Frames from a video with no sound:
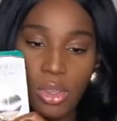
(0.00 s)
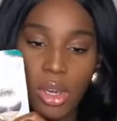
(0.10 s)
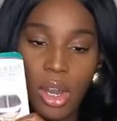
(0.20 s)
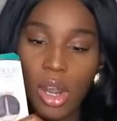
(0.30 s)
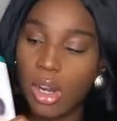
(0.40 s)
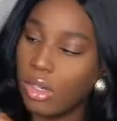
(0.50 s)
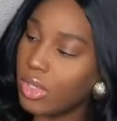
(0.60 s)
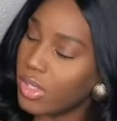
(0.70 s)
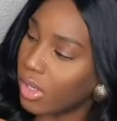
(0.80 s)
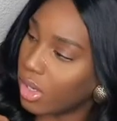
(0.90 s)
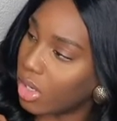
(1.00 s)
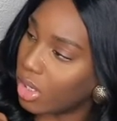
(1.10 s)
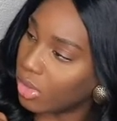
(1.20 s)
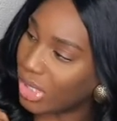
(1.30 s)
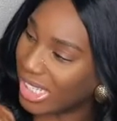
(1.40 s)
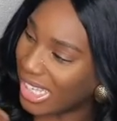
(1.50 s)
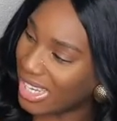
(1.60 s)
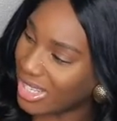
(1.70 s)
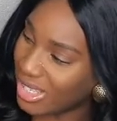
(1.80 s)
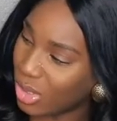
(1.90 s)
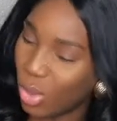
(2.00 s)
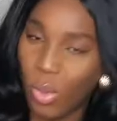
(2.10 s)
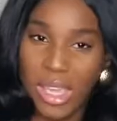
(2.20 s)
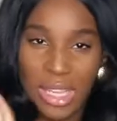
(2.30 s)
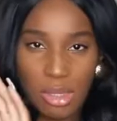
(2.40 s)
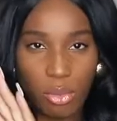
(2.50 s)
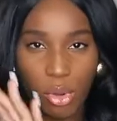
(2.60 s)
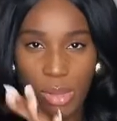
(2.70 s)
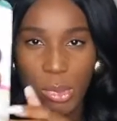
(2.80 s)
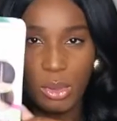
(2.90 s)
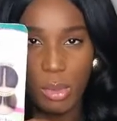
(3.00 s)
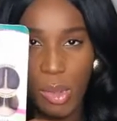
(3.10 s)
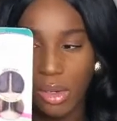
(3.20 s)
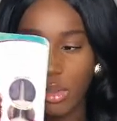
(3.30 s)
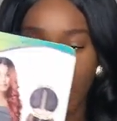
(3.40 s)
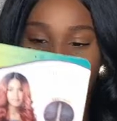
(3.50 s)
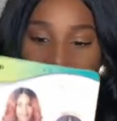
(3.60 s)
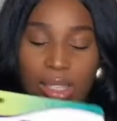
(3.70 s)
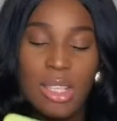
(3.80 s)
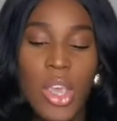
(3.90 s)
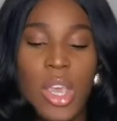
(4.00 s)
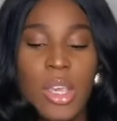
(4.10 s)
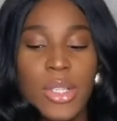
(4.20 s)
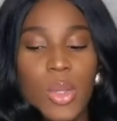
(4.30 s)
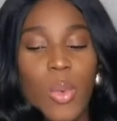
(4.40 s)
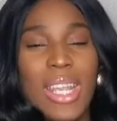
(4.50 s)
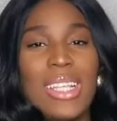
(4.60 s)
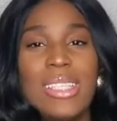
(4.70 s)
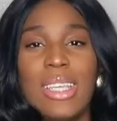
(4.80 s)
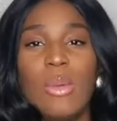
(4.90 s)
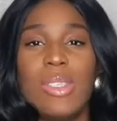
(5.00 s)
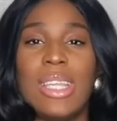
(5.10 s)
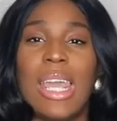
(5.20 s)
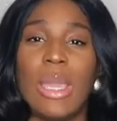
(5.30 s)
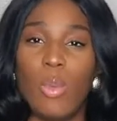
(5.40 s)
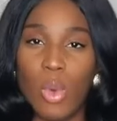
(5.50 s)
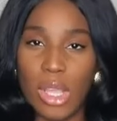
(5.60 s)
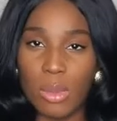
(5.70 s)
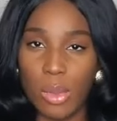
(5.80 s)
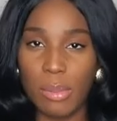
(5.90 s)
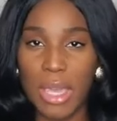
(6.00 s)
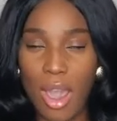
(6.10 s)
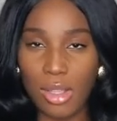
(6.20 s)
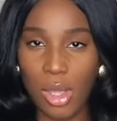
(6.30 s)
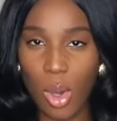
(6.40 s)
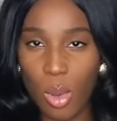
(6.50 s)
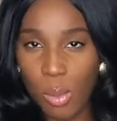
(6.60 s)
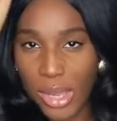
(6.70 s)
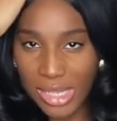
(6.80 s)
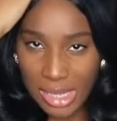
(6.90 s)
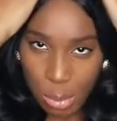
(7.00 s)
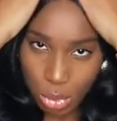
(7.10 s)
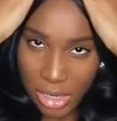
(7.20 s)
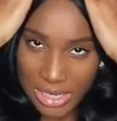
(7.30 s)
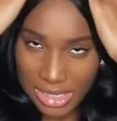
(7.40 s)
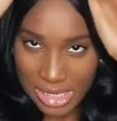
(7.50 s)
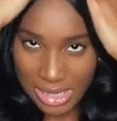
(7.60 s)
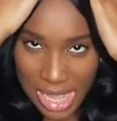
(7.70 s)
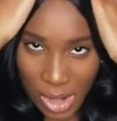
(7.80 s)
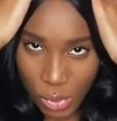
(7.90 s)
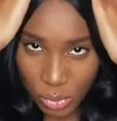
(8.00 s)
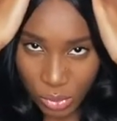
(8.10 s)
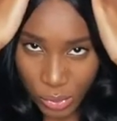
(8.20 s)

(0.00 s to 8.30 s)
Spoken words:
car, on the stock car. You can kind of see the way it's framing the model's face. So what I did was that I went with my hot comb and I pressed it down a few